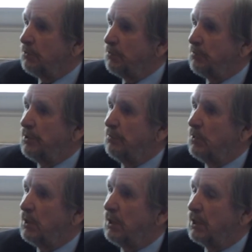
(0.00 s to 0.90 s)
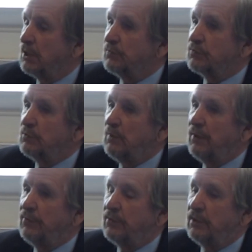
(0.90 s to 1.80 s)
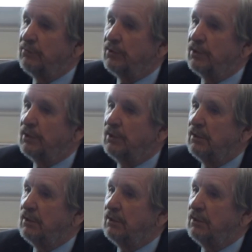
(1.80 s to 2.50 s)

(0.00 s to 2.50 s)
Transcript: We've been in Oaxaca for a month, living in a